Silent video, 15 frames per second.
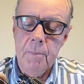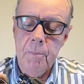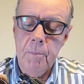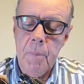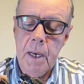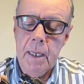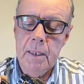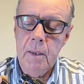
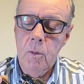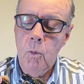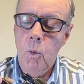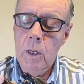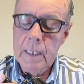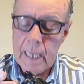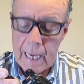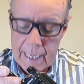But
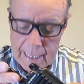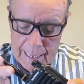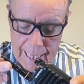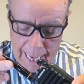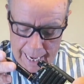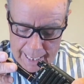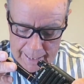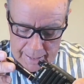what I
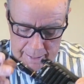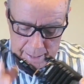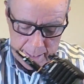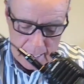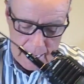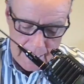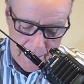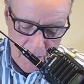like
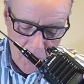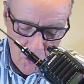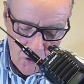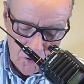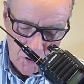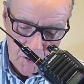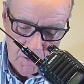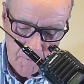a lot